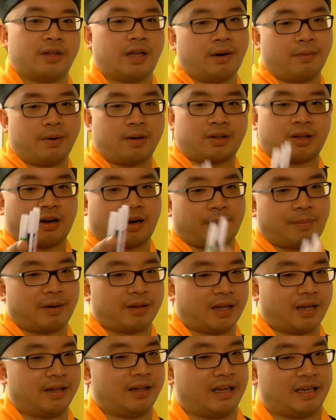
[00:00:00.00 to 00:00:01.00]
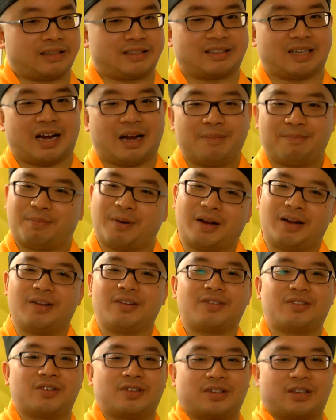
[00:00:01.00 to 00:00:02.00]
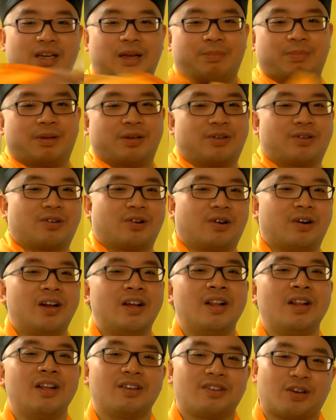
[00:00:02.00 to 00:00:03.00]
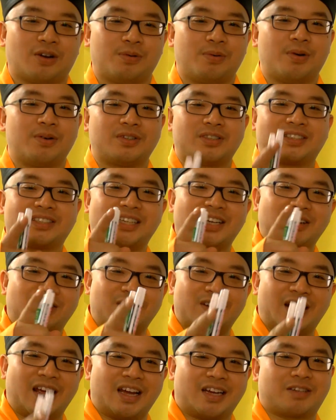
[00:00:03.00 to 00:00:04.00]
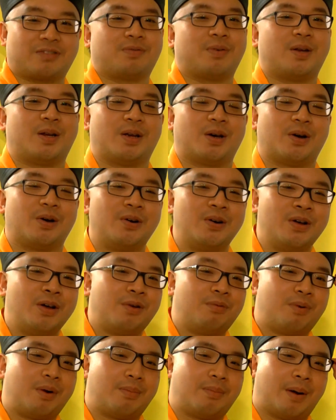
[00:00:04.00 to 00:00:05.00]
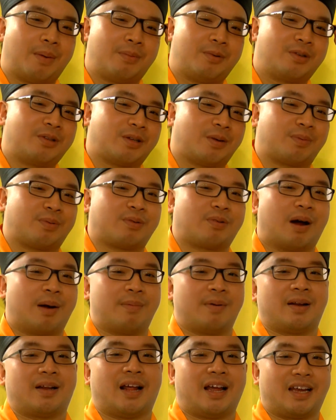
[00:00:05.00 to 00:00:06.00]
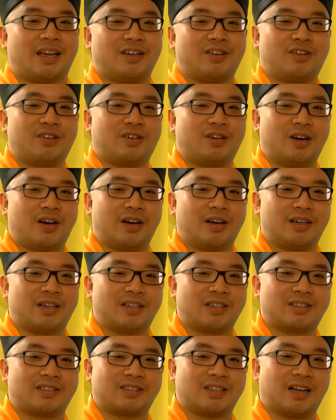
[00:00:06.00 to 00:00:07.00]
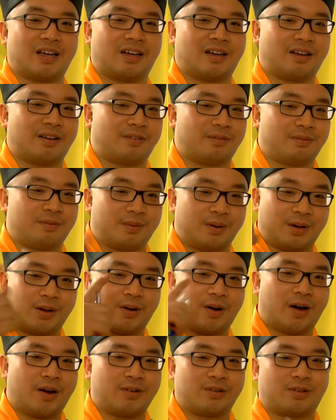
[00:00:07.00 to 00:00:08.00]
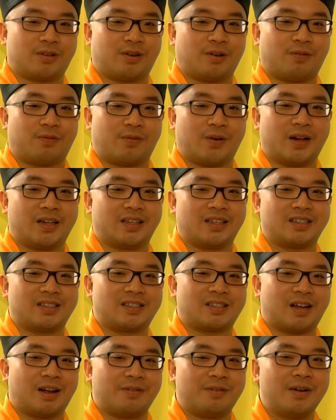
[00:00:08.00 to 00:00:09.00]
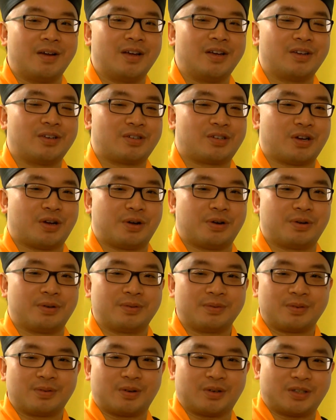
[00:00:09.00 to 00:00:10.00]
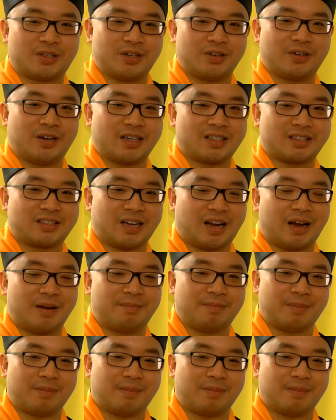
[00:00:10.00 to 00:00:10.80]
Now we'll talk about that next time, but just keep this short. So we'll see you next video. Remember to subscribe and like and share this video out to your friends and stuff. So we'll see you next time.